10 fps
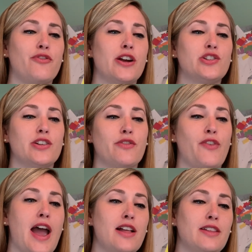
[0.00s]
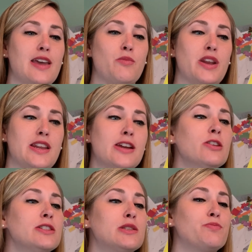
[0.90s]
for our turn to file in when an
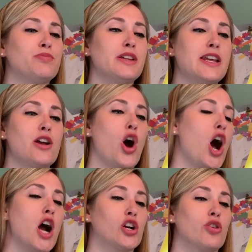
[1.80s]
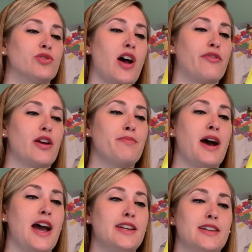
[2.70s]
ear-splitting honk goes off right
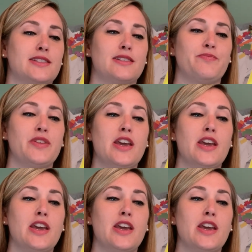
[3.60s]
behind us.